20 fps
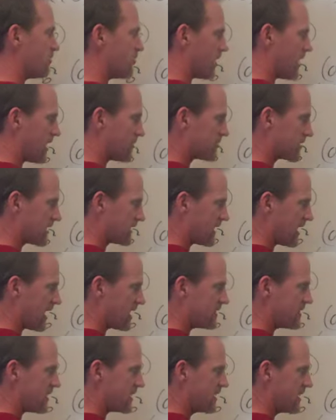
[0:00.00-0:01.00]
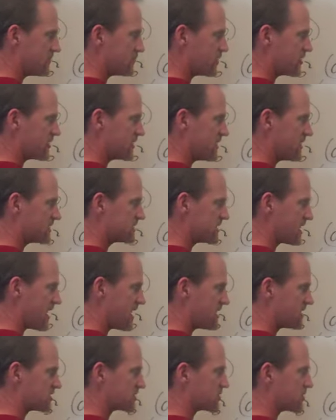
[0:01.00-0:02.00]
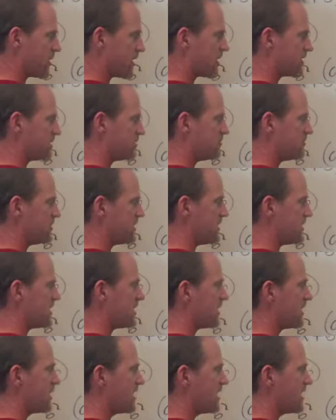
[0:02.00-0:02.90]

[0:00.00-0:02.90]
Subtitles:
Well, I'm going to line that up with this a squared and b.